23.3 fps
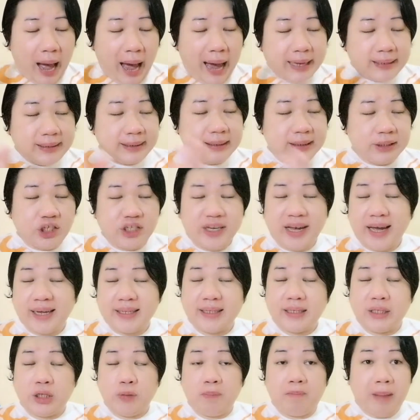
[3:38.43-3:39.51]
I
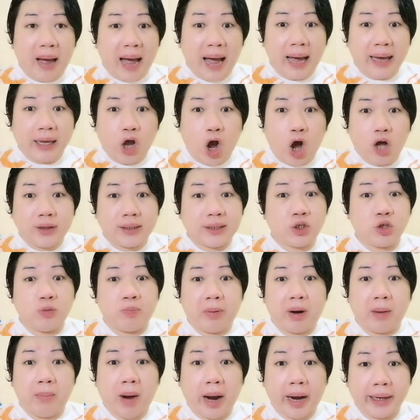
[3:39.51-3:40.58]
suggest you buy on the
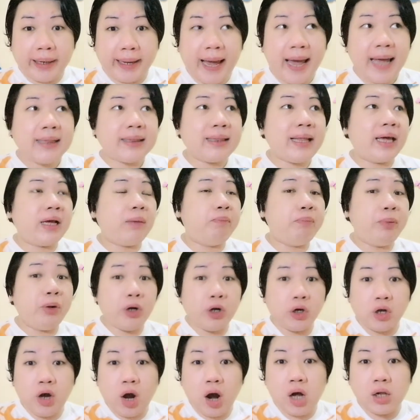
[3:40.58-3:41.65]
supermarket like
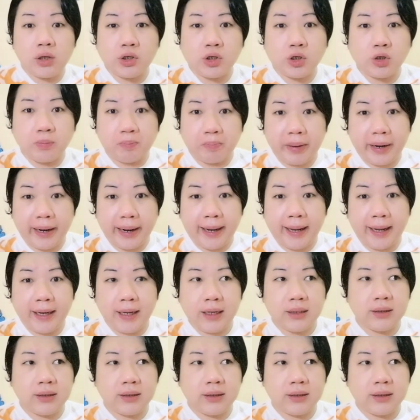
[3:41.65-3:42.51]
Pure Gold, Super 8,